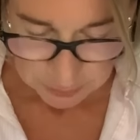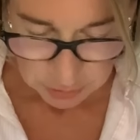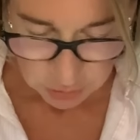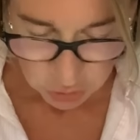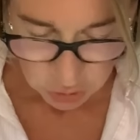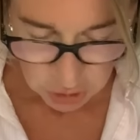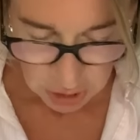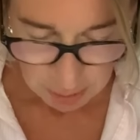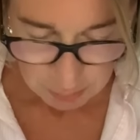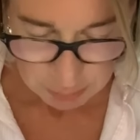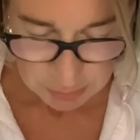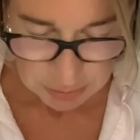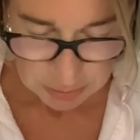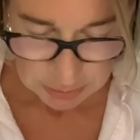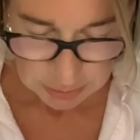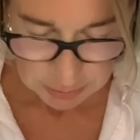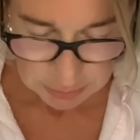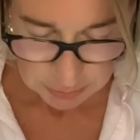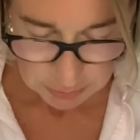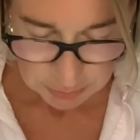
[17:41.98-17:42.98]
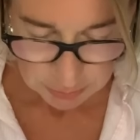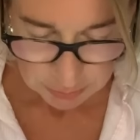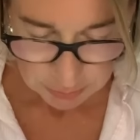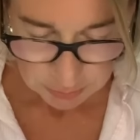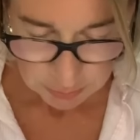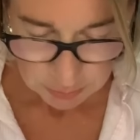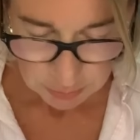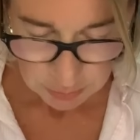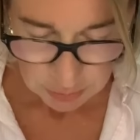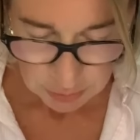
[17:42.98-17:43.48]
chapters,
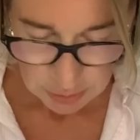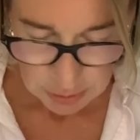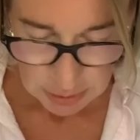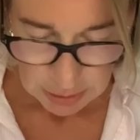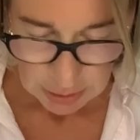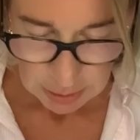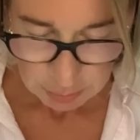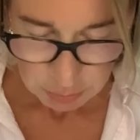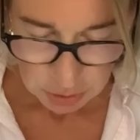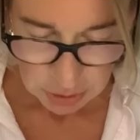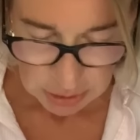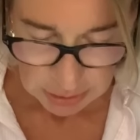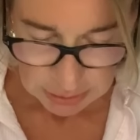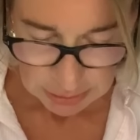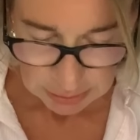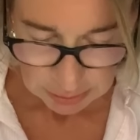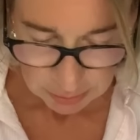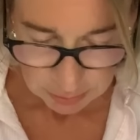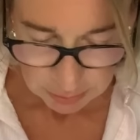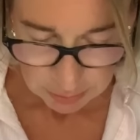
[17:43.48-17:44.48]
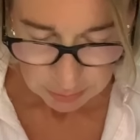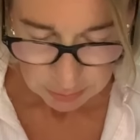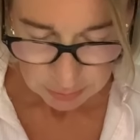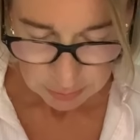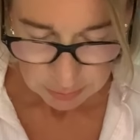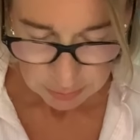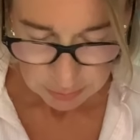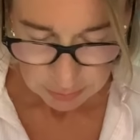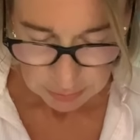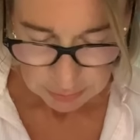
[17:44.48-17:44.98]
I'm trying to think,
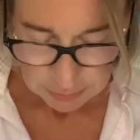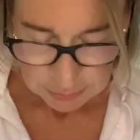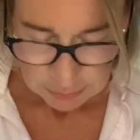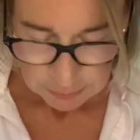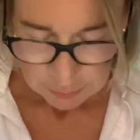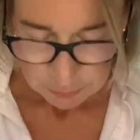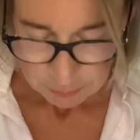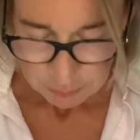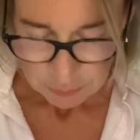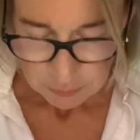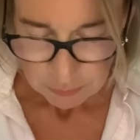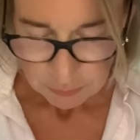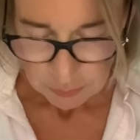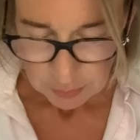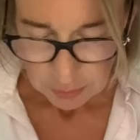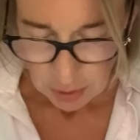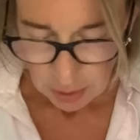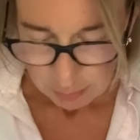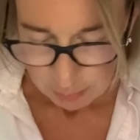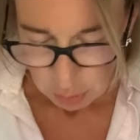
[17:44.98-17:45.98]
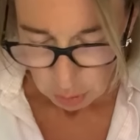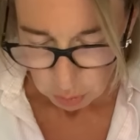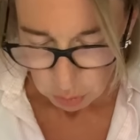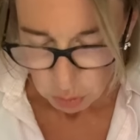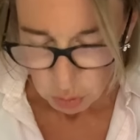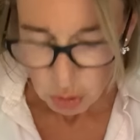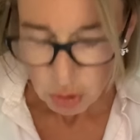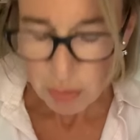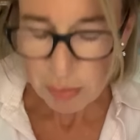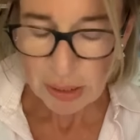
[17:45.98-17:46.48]
I'm not
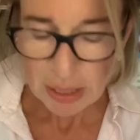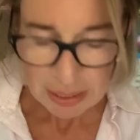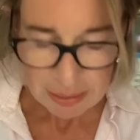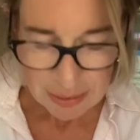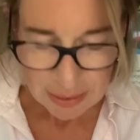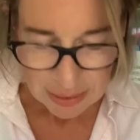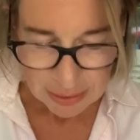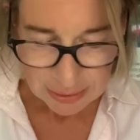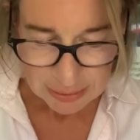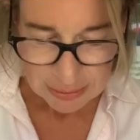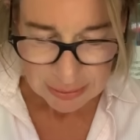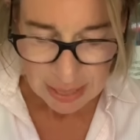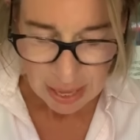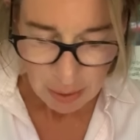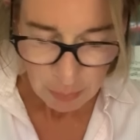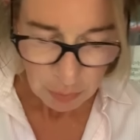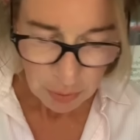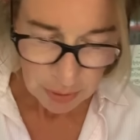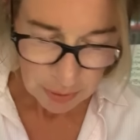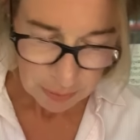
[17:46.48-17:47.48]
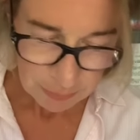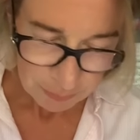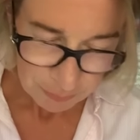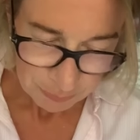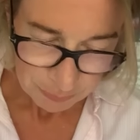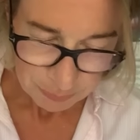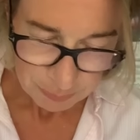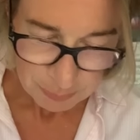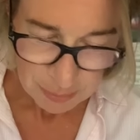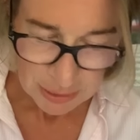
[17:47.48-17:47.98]
normal. I think it's that one
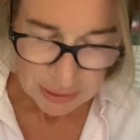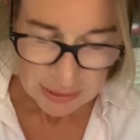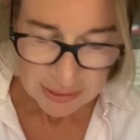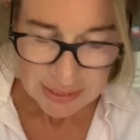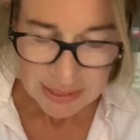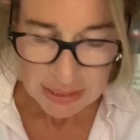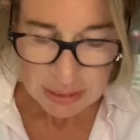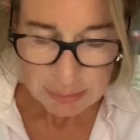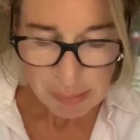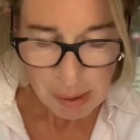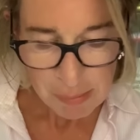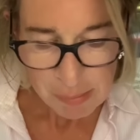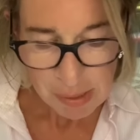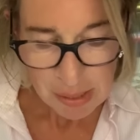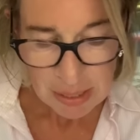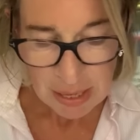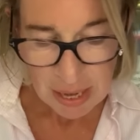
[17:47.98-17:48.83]
because it's about